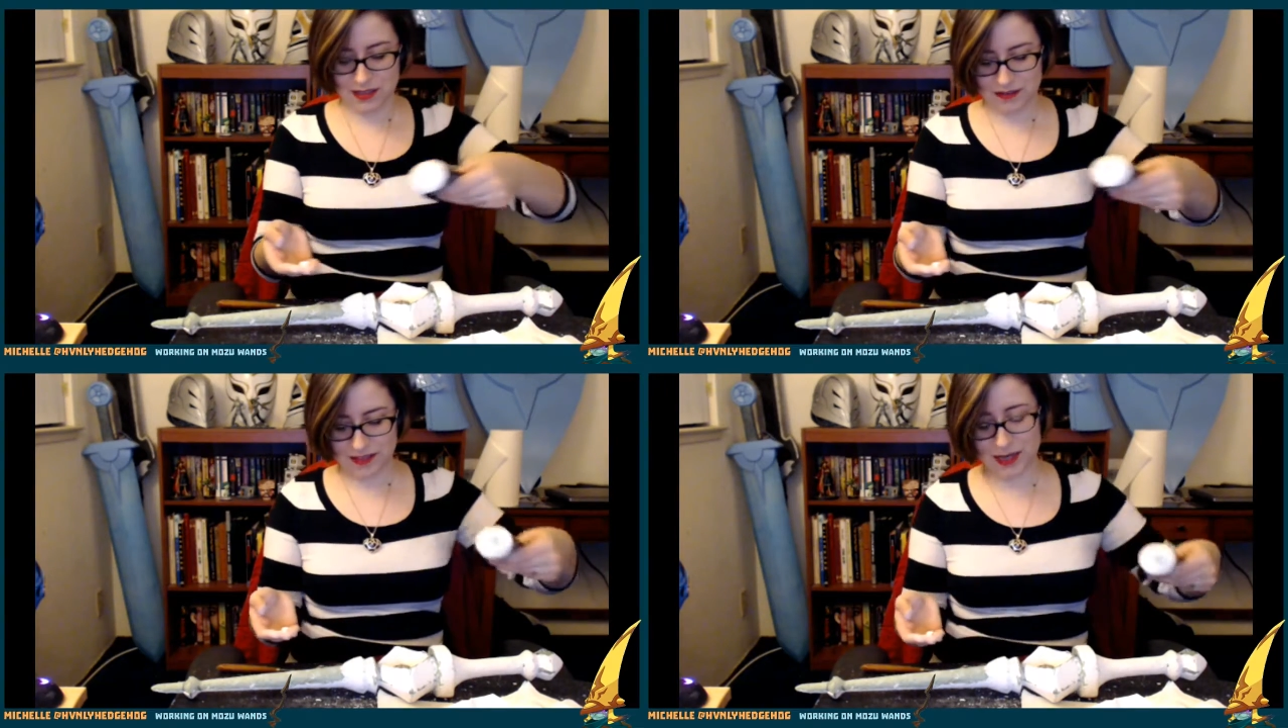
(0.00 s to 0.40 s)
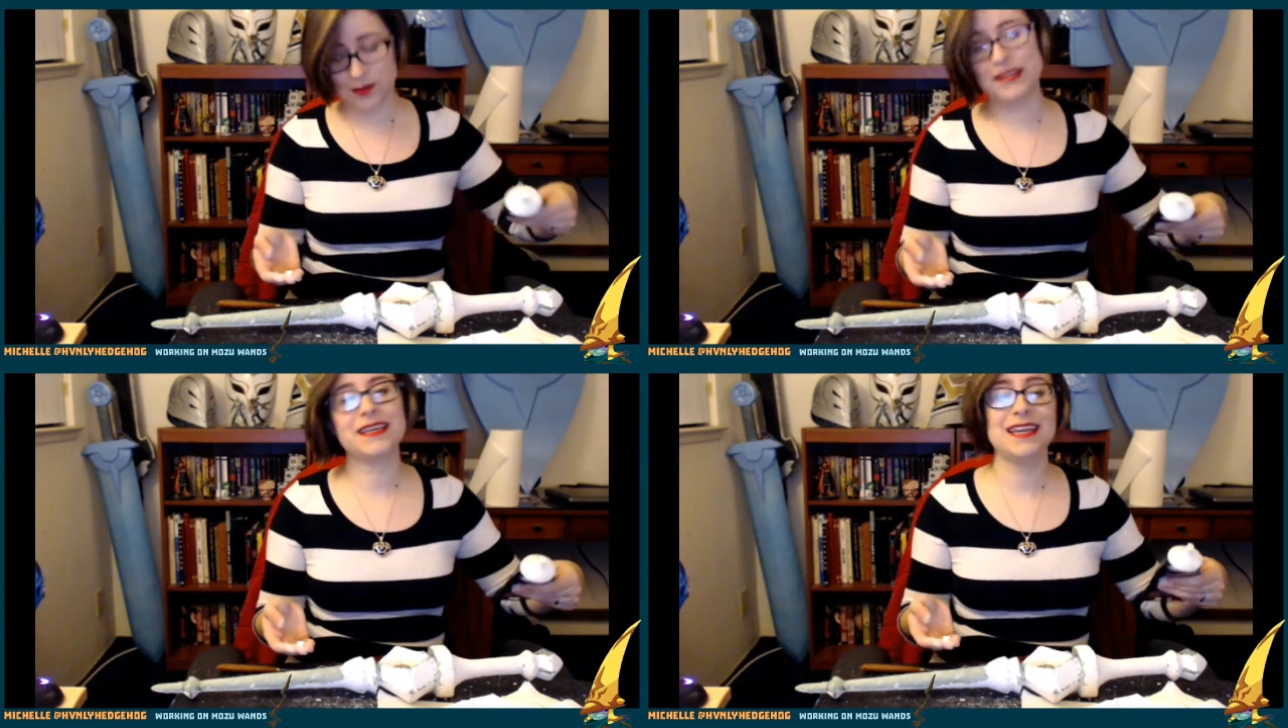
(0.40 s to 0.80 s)
If that
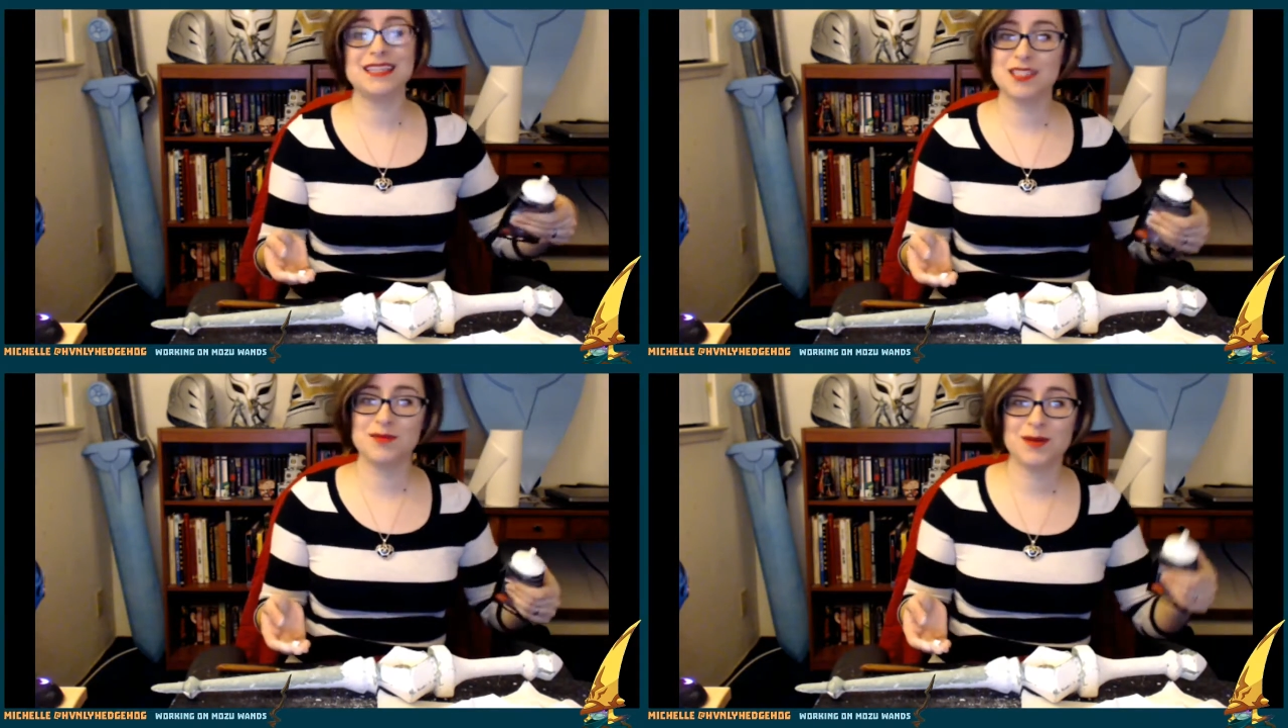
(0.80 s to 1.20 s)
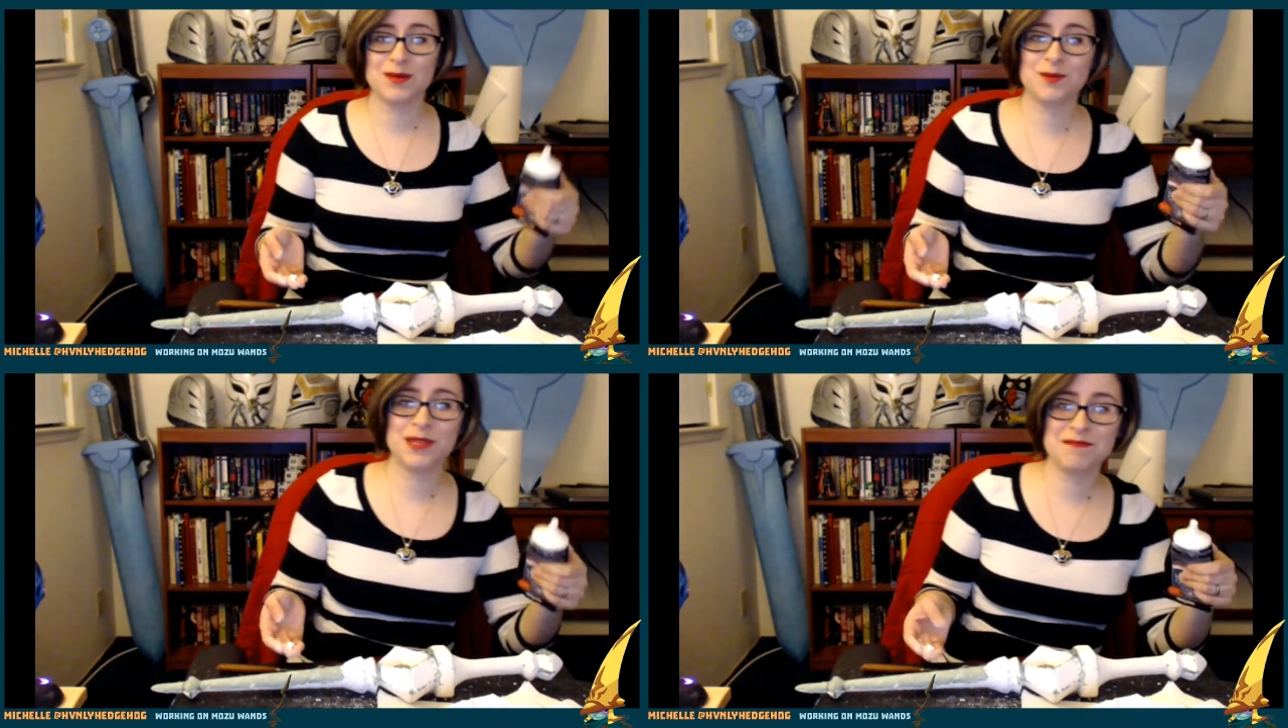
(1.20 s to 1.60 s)
were the case, you'd be able
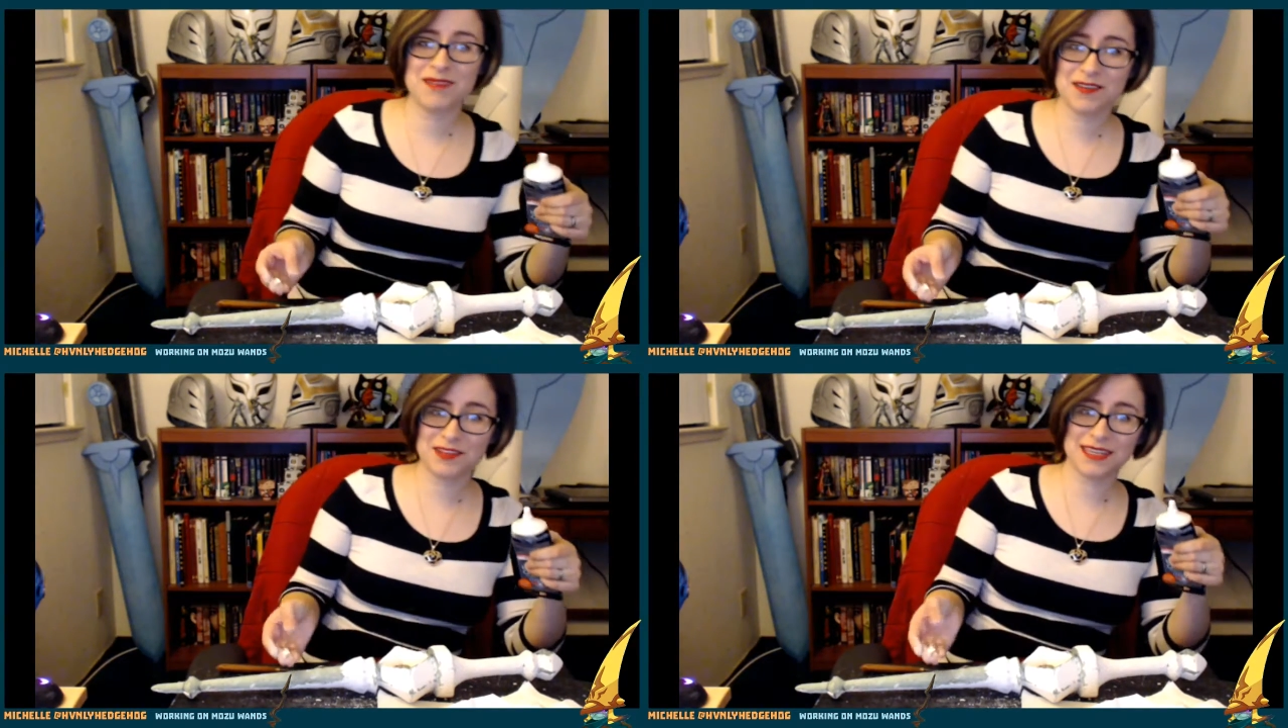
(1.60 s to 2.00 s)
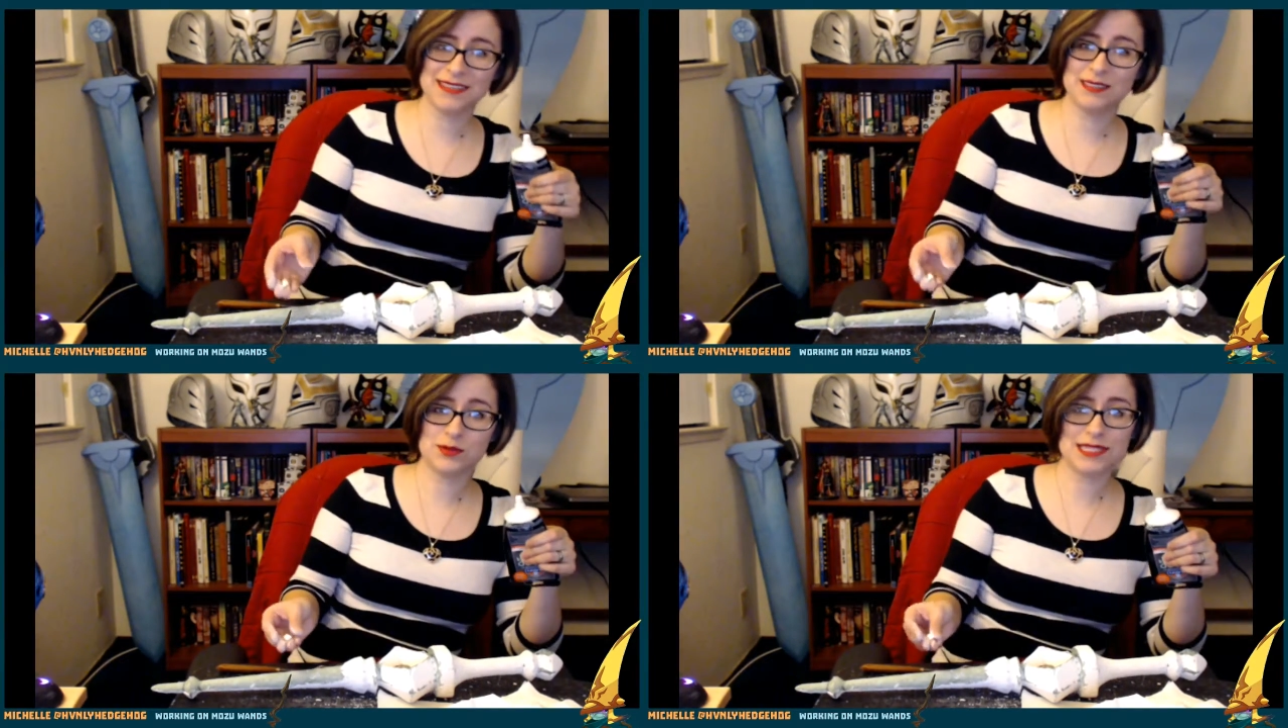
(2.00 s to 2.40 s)
to blame me for
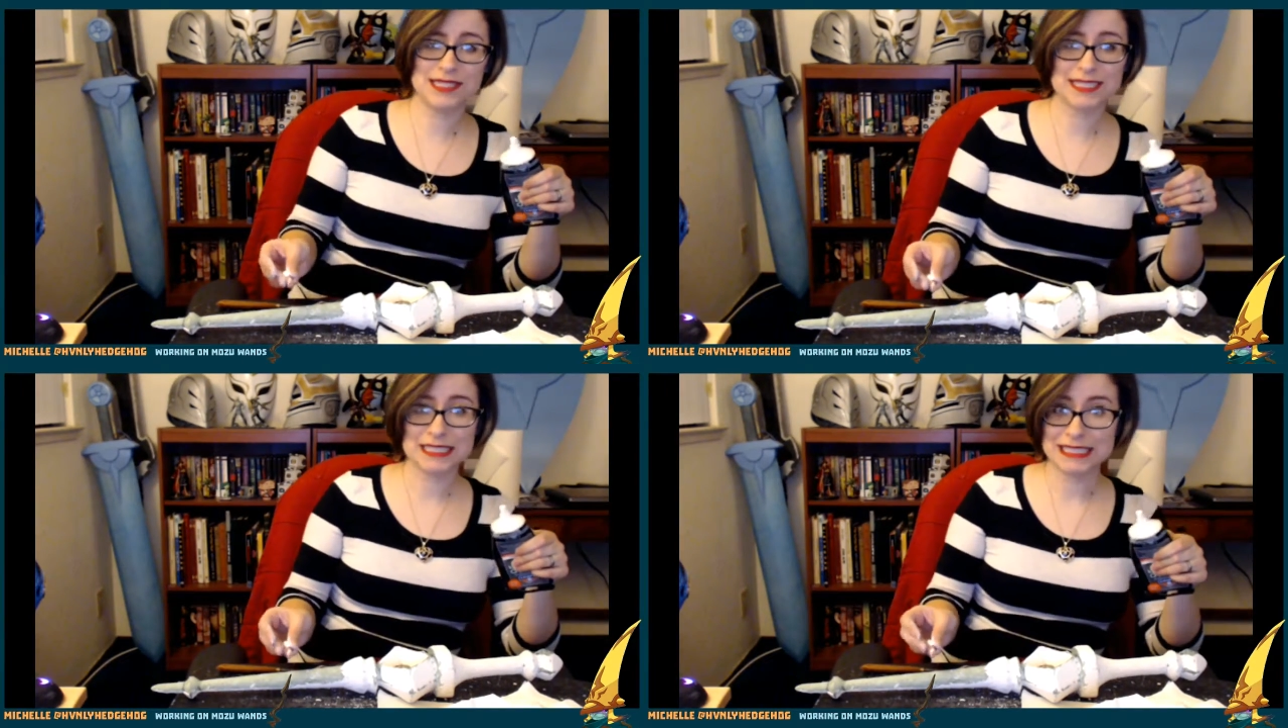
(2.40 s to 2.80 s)
getting you sick.